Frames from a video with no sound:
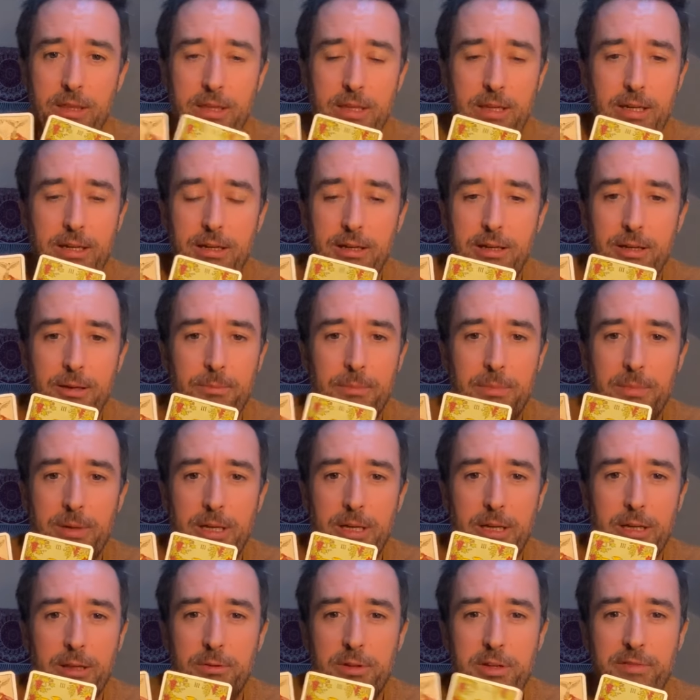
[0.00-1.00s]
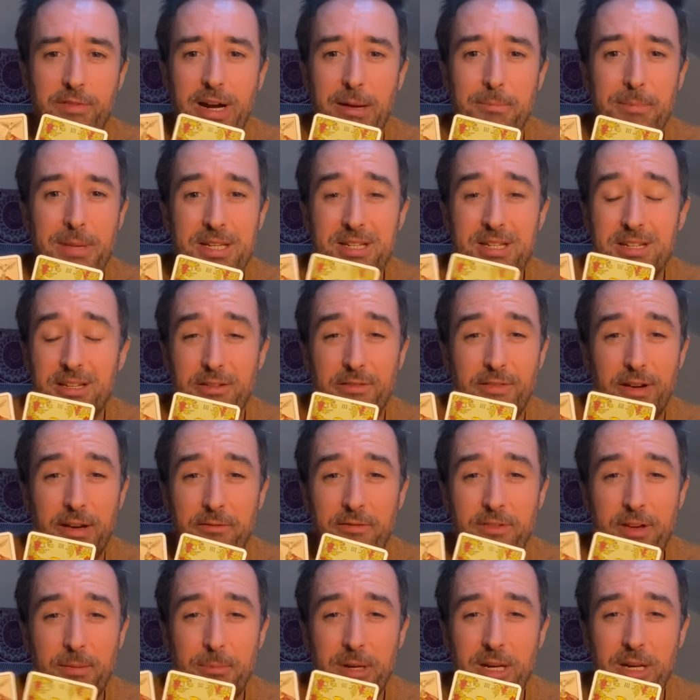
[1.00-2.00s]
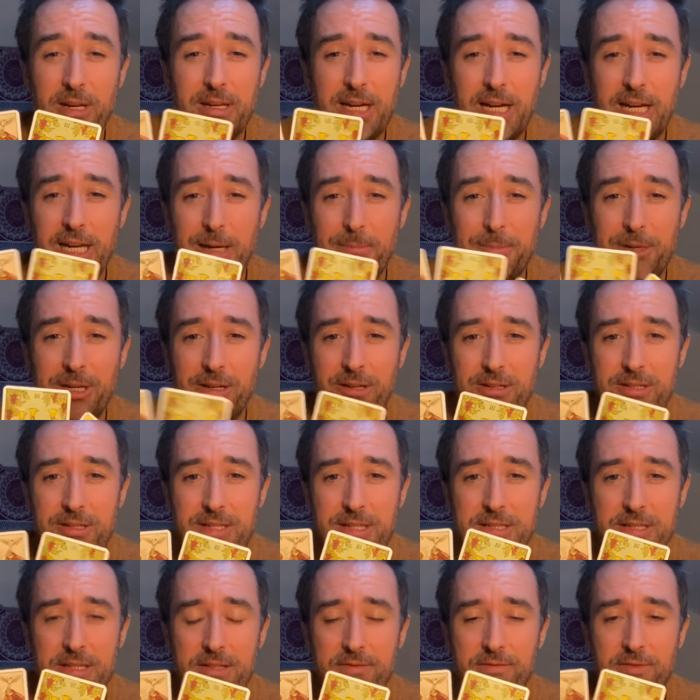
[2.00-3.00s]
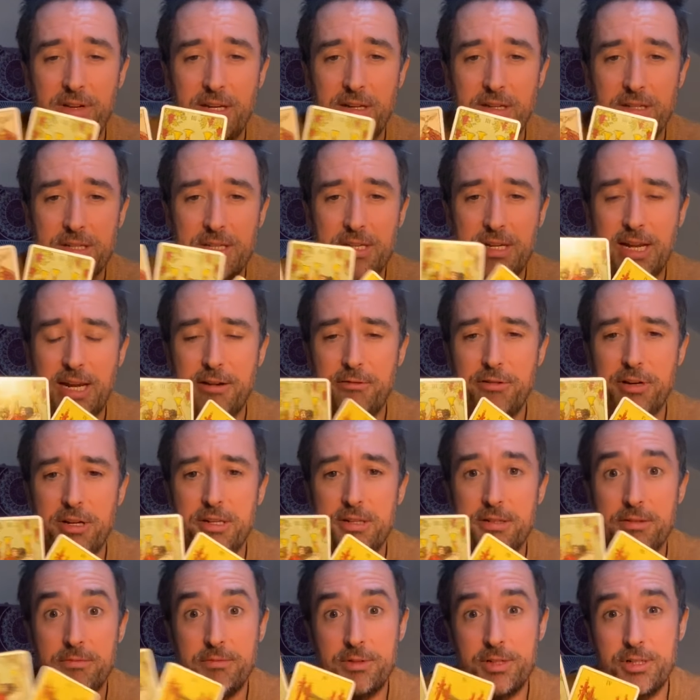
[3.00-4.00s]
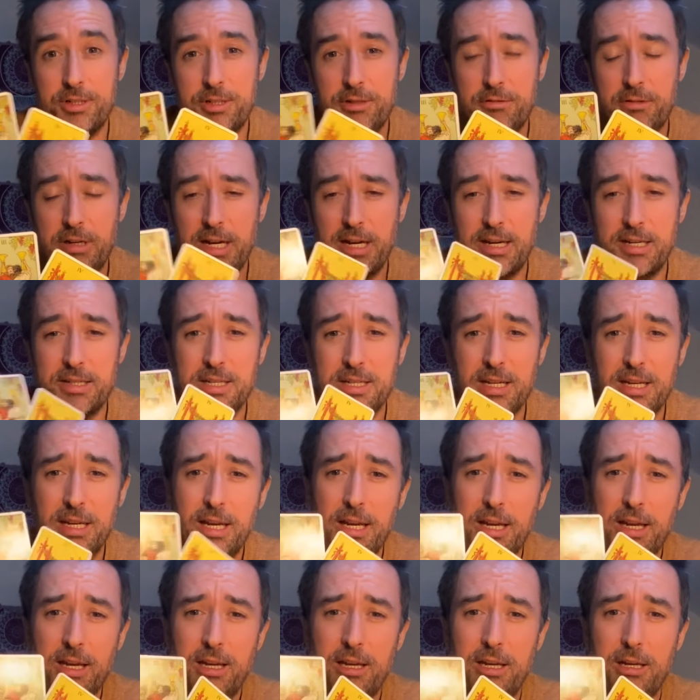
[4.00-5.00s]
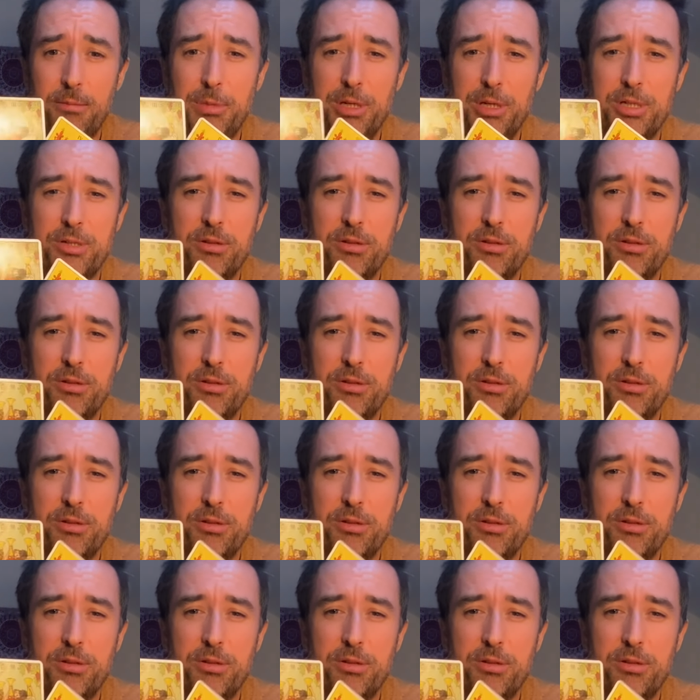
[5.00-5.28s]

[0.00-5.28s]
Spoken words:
a Divine Masculine, Divine Feminine dynamic, because this is Venus and Aries, which is you guys. But it's